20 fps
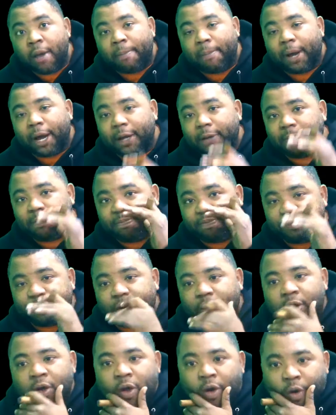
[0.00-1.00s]
But
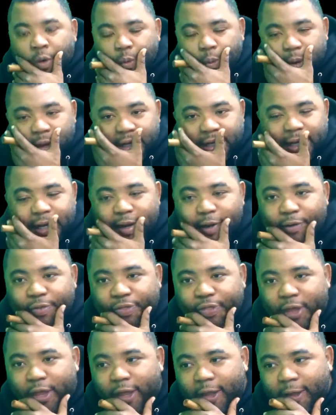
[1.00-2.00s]
we did our
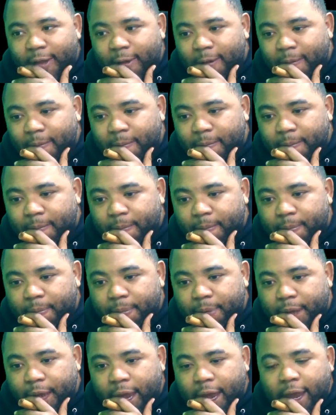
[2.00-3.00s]
thing
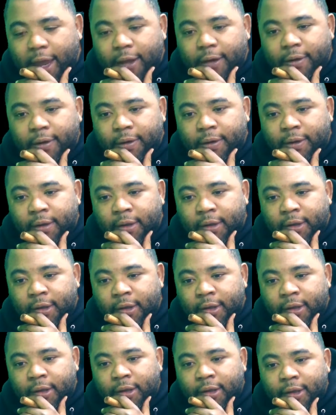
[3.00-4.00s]
and
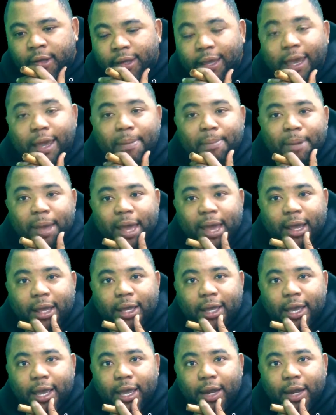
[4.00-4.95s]
came back.